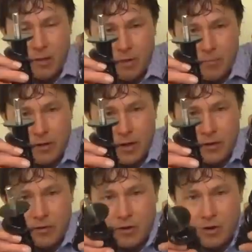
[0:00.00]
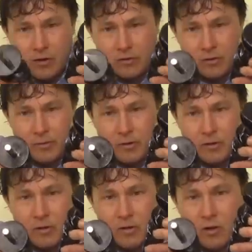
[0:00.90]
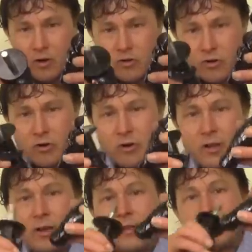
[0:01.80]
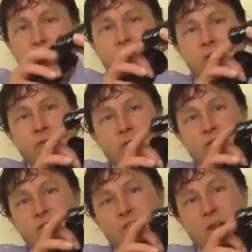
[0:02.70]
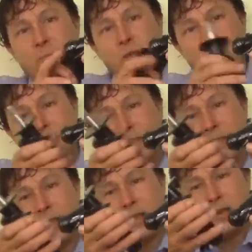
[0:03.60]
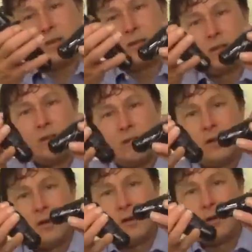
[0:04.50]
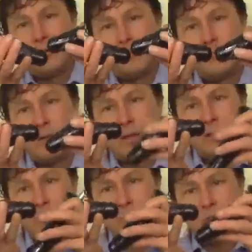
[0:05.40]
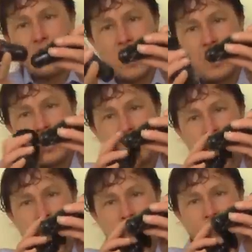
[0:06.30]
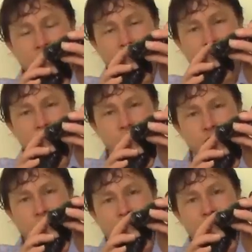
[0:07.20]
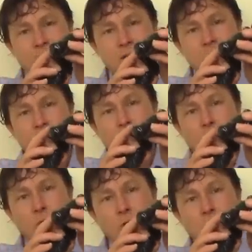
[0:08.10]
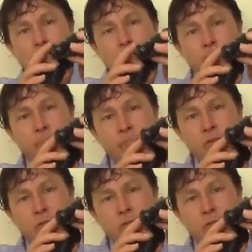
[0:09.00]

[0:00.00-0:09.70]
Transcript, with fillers: M M nine hundred auger is a little bit larger and has a little bit different shape here at the end, um, and maybe not as aggressive treading or um,